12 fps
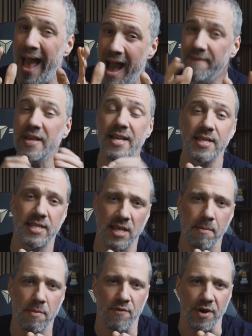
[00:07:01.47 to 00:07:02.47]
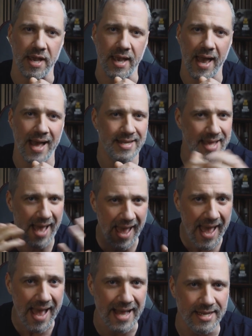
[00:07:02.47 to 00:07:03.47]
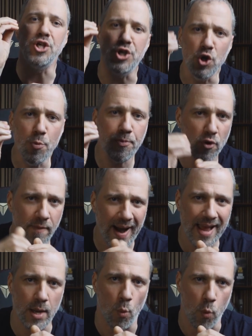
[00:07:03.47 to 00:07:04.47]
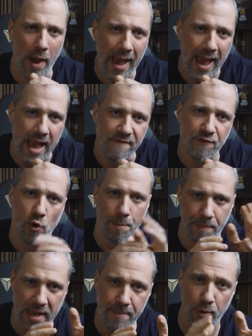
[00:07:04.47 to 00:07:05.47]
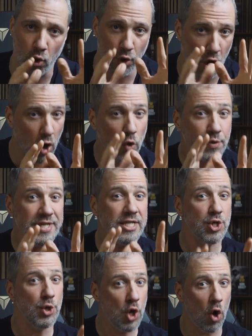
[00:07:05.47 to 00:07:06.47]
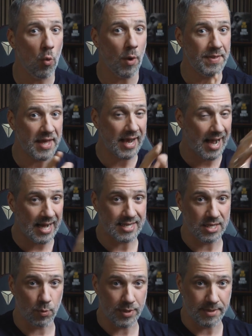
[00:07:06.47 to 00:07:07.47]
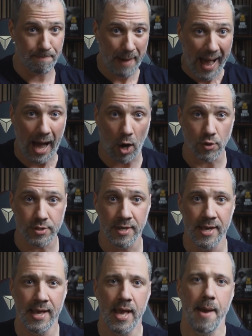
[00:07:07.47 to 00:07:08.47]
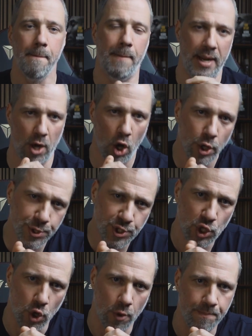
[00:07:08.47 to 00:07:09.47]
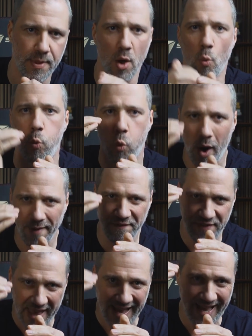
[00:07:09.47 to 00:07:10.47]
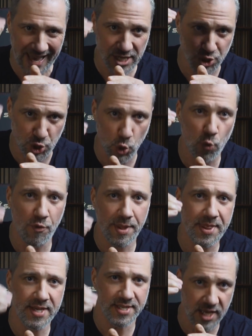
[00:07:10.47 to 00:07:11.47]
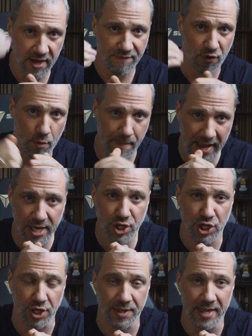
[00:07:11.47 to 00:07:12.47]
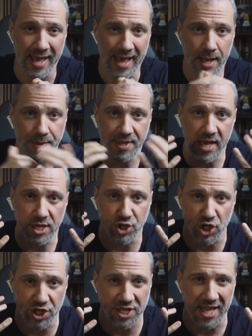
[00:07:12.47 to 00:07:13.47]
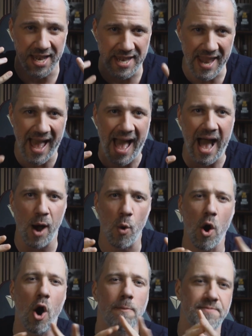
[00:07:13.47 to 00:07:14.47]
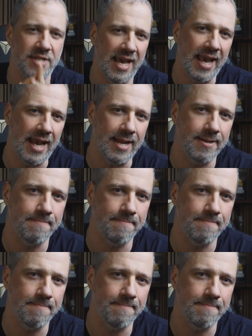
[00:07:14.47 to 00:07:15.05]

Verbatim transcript: having a summary at the end, you provide a way for people not only to know what the content was about, but also what they can do with this information they just now obtained.